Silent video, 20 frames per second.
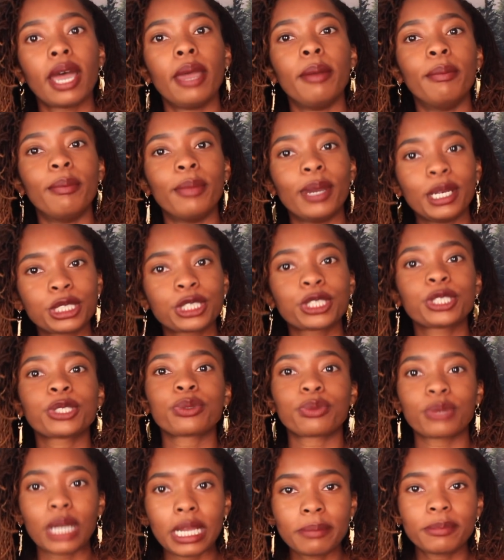I
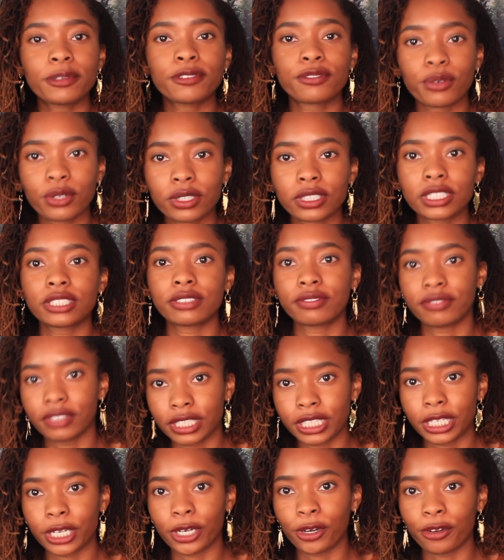measured right before this
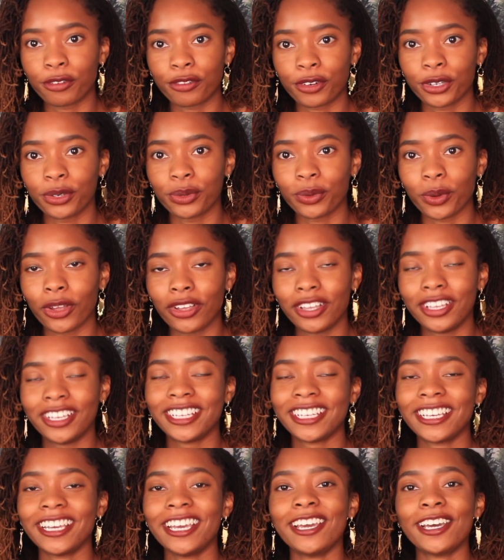video for you all.
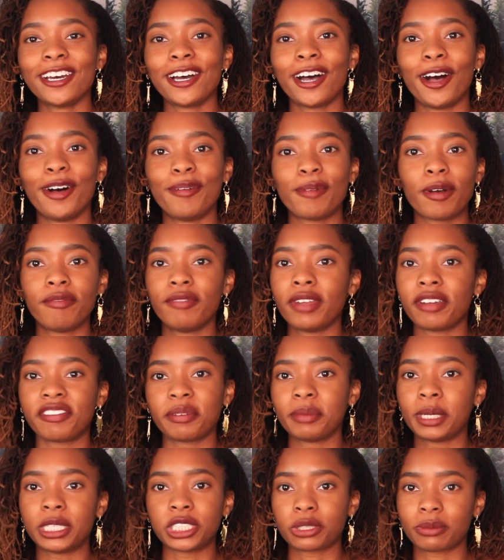I've
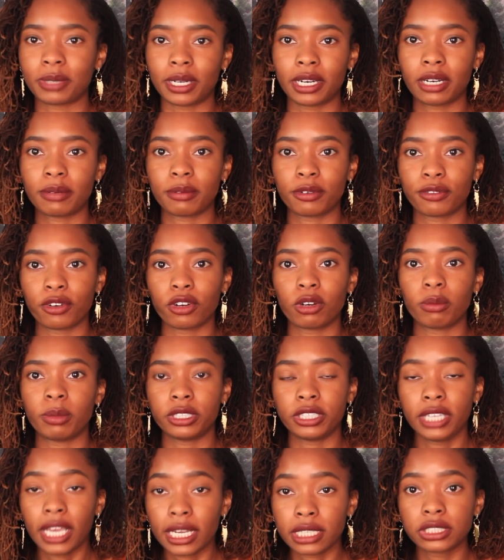never measured my hair before,
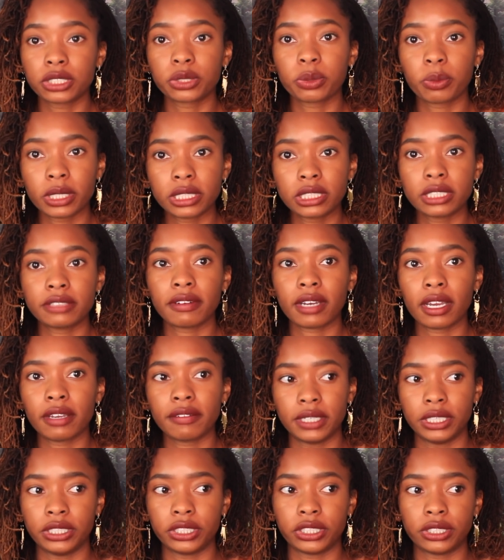but yes,
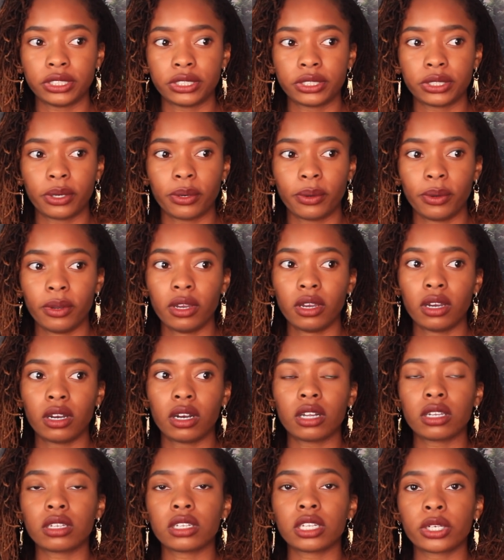25 inches, so
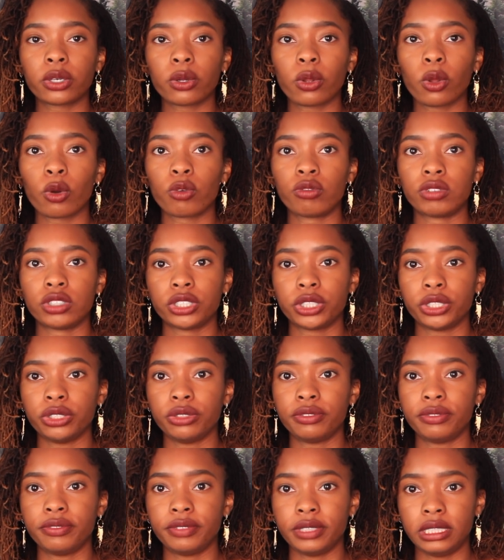a little over
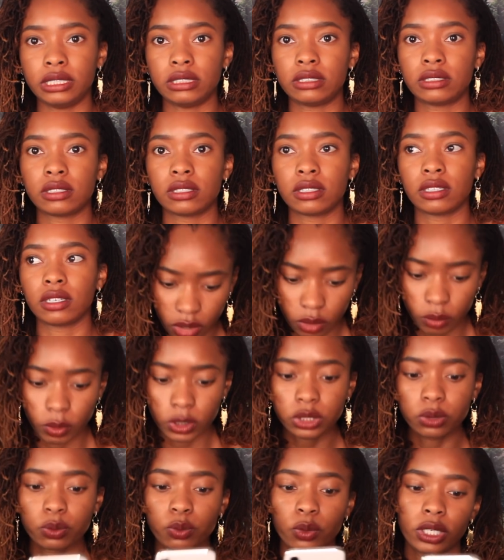2 feet.
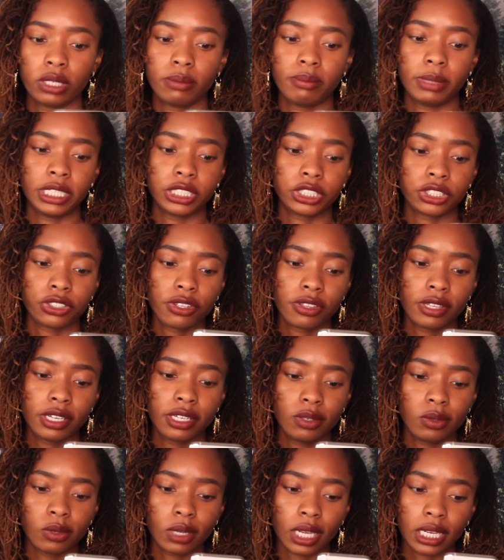What's one major
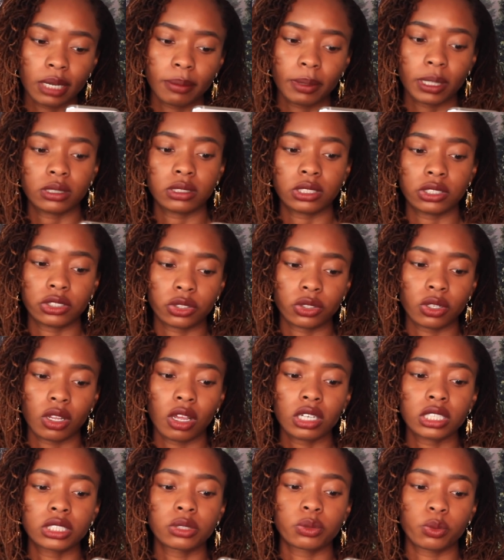thing you like about
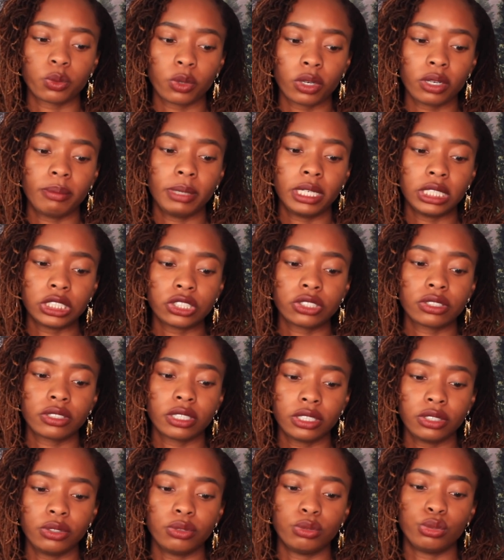Sisterlocks and one major
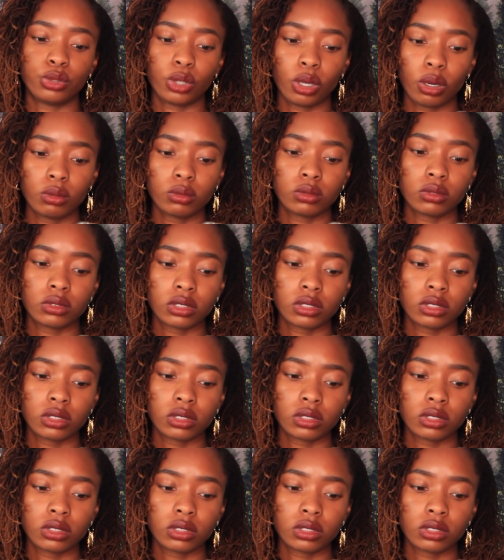thing you don't?